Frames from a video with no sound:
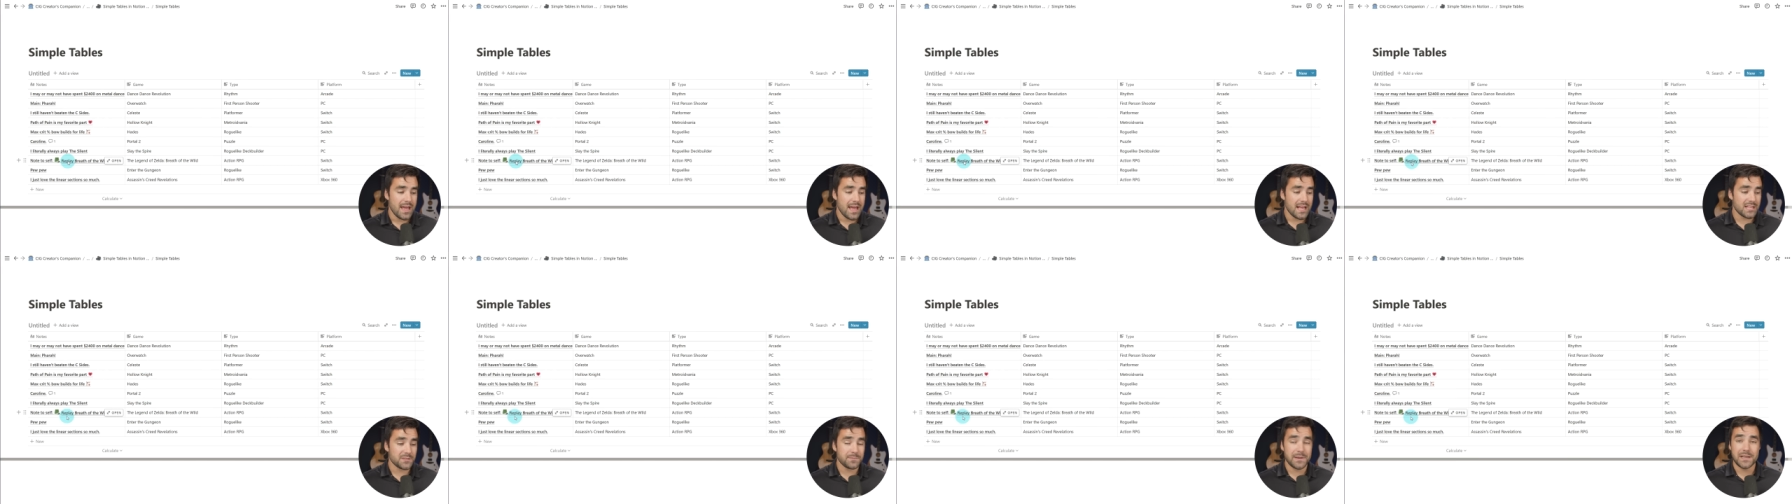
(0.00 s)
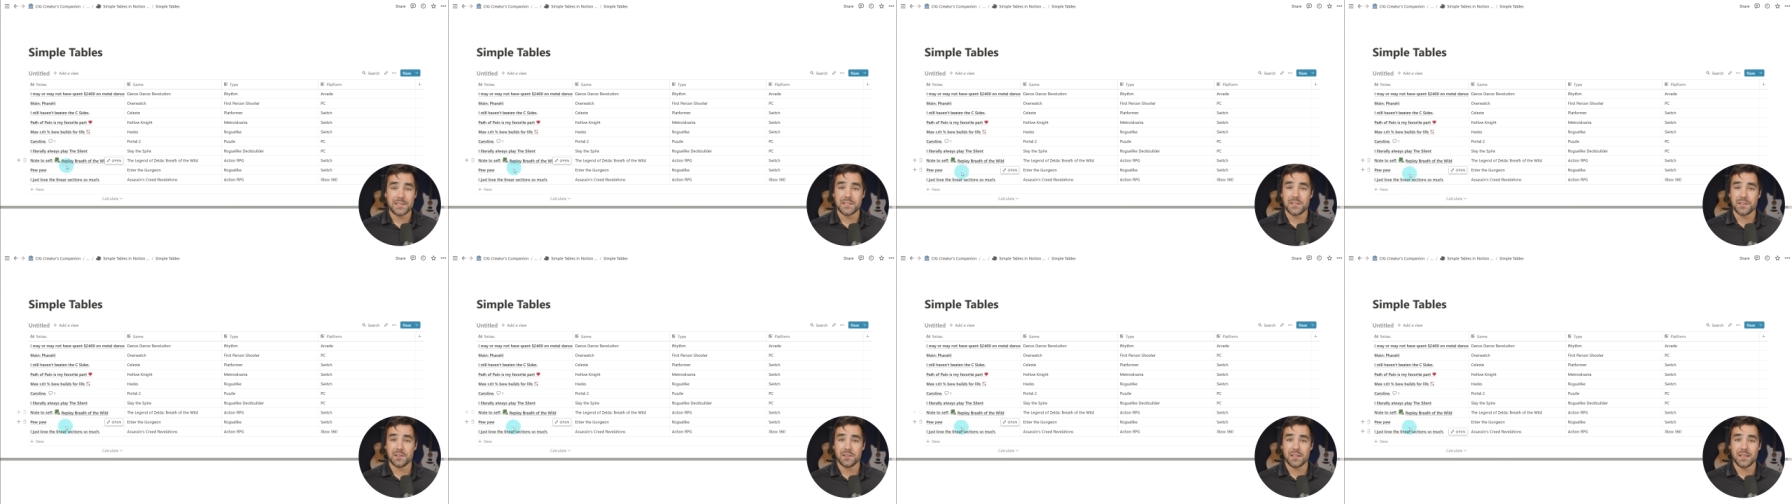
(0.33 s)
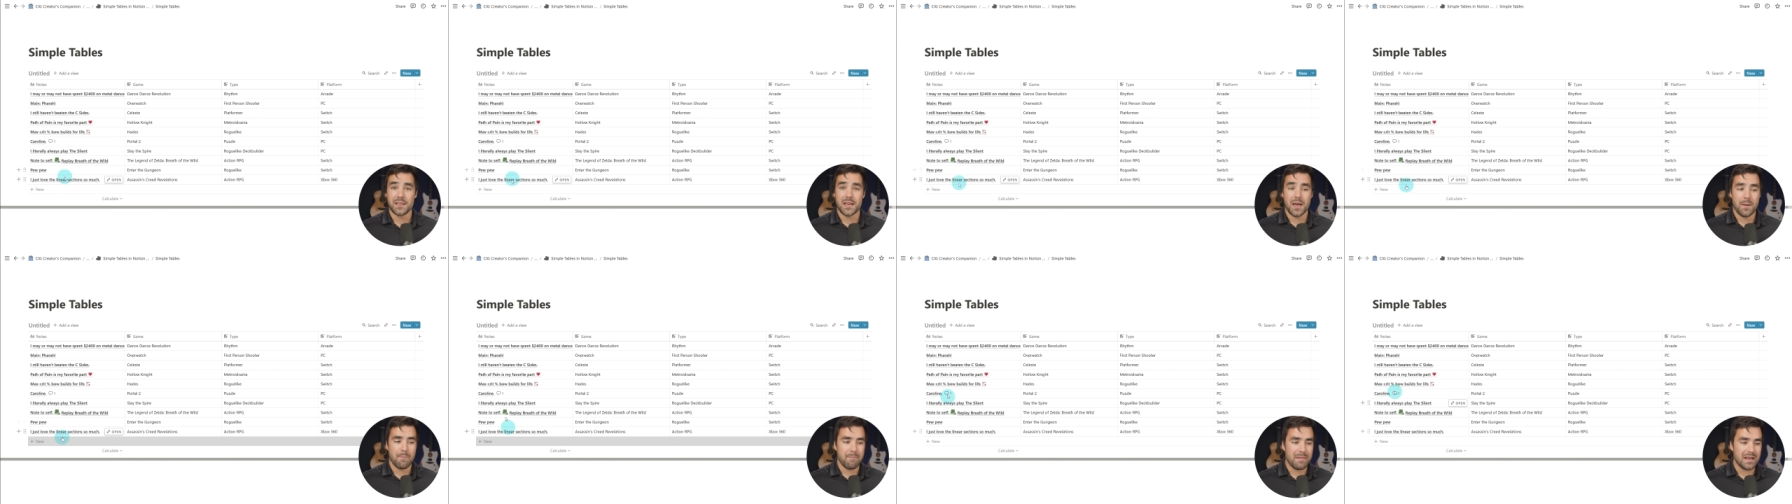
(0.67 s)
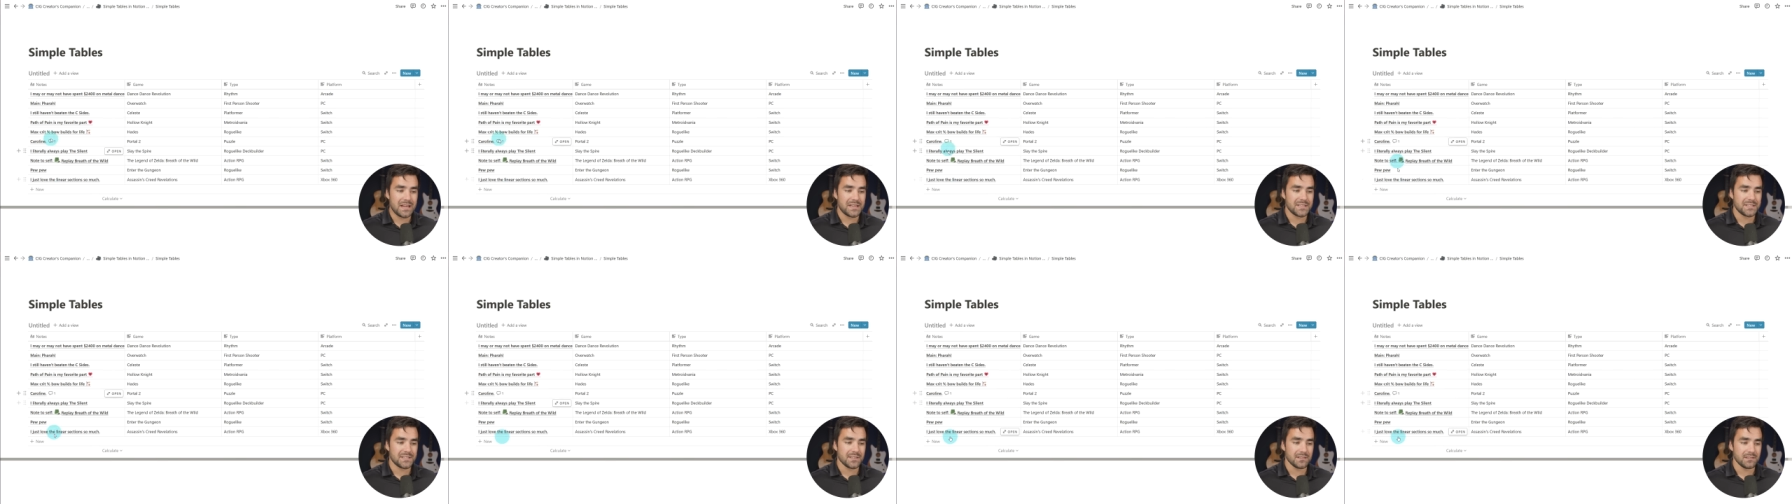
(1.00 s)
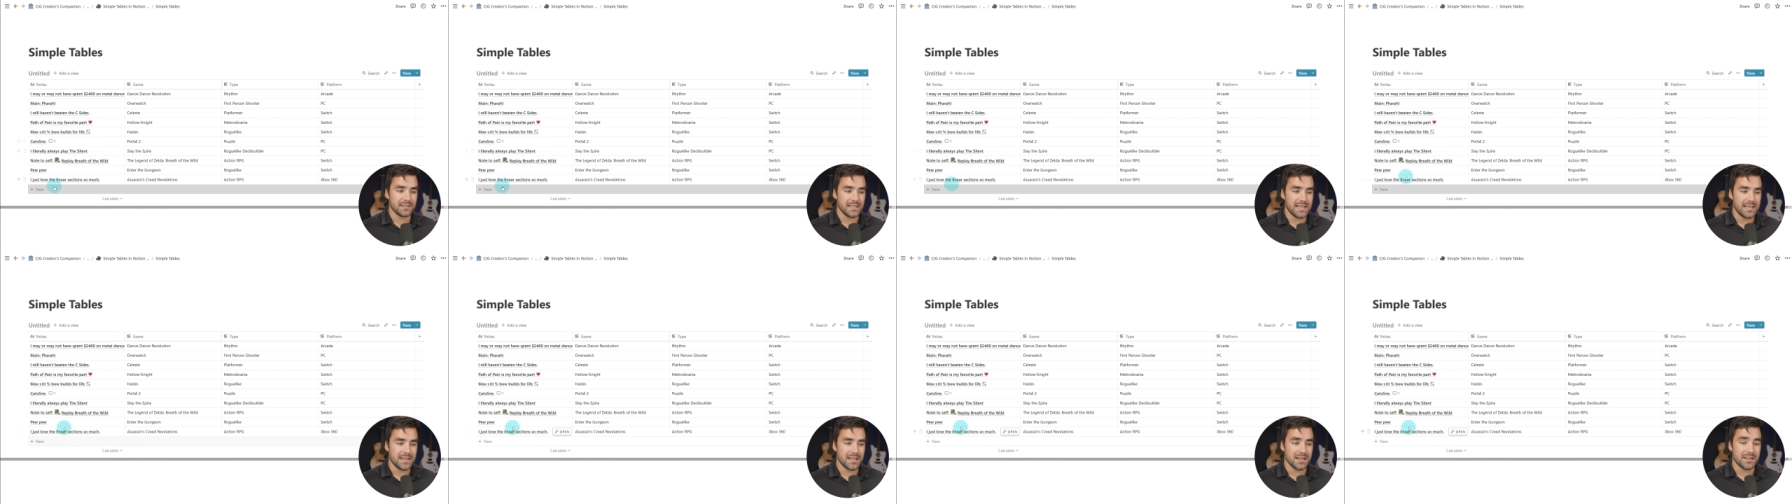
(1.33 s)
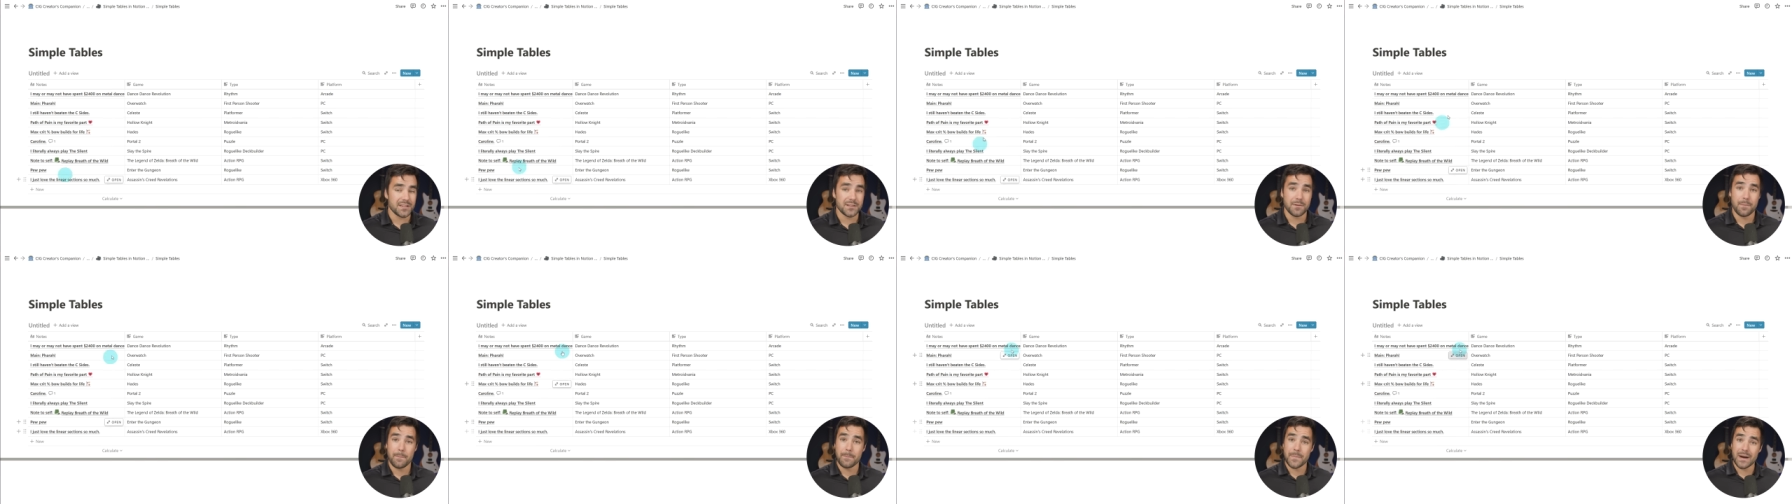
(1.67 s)
has basically been
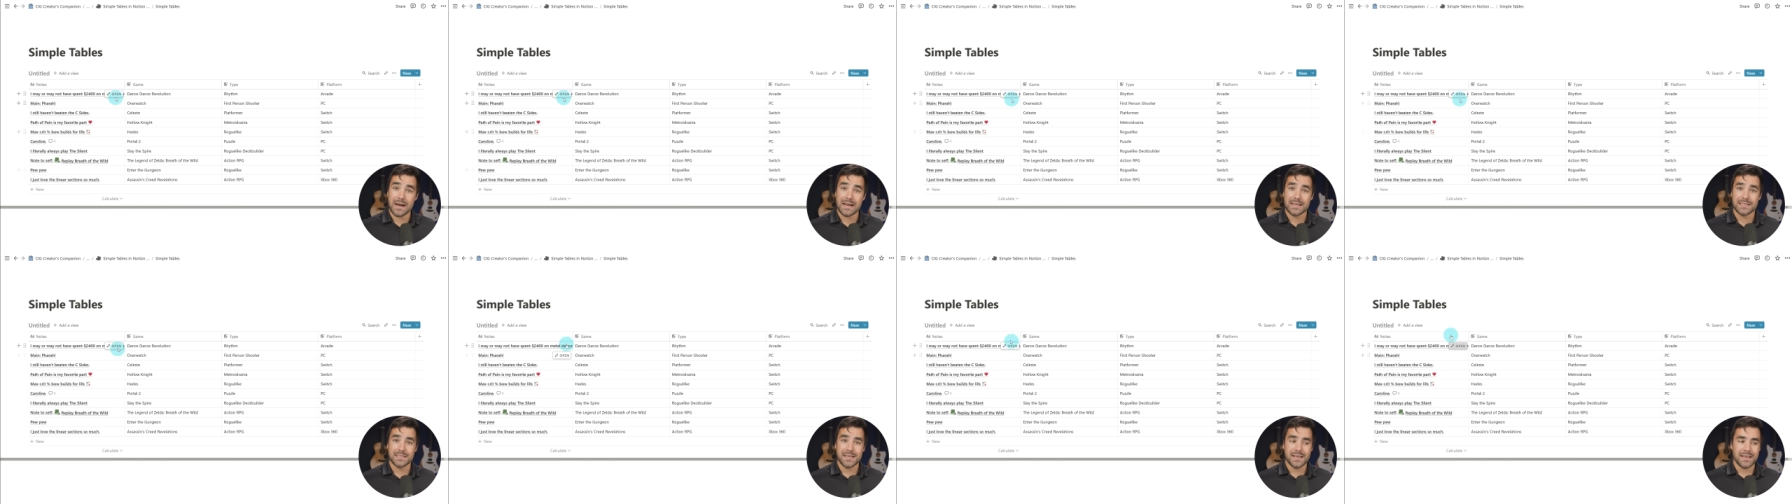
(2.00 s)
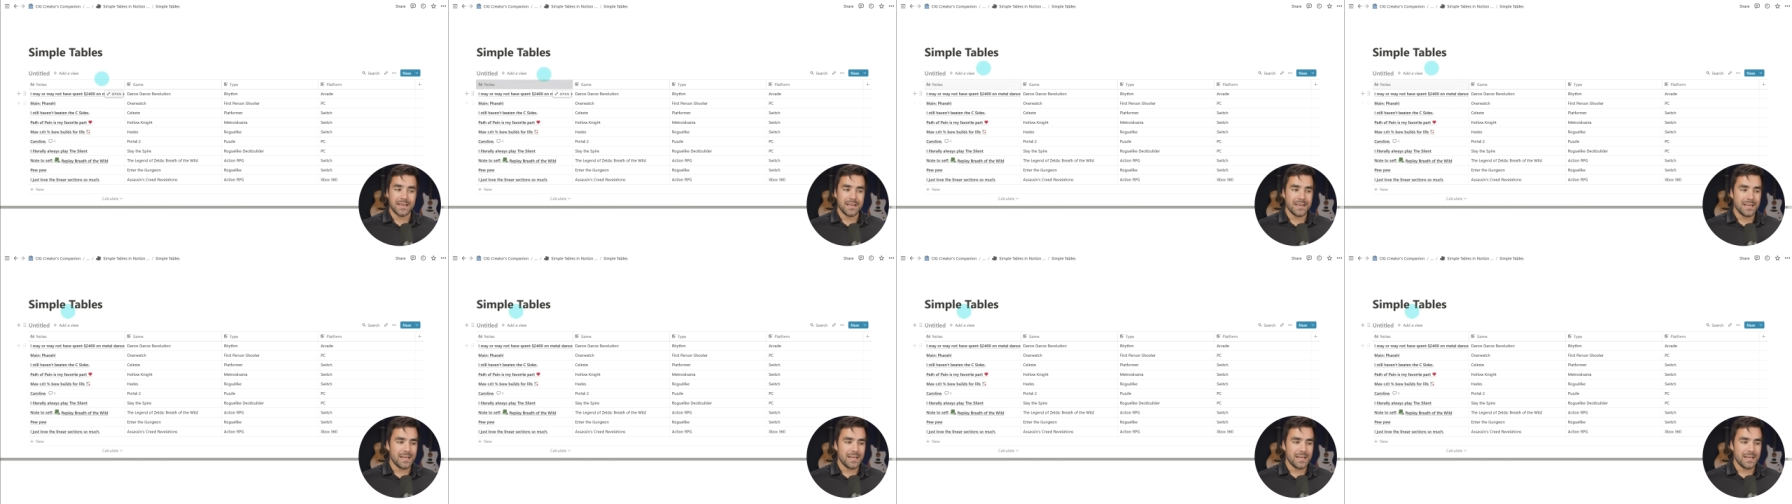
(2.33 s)
deleted. But